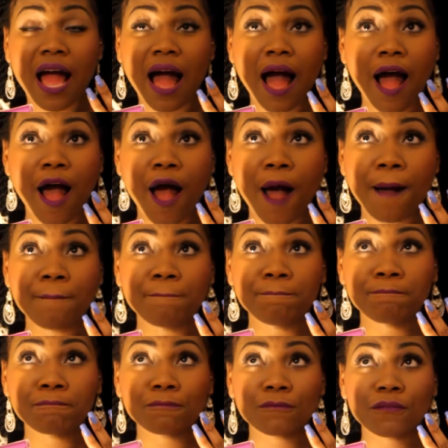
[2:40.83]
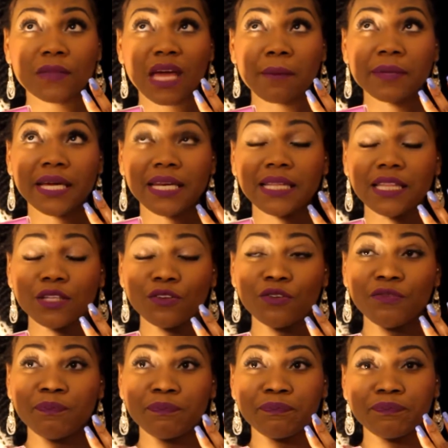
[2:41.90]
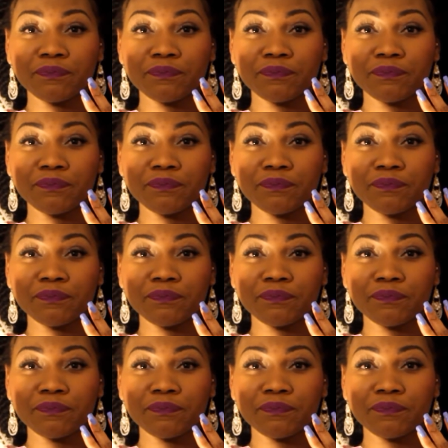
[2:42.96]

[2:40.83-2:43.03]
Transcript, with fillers: Um, I'm getting a little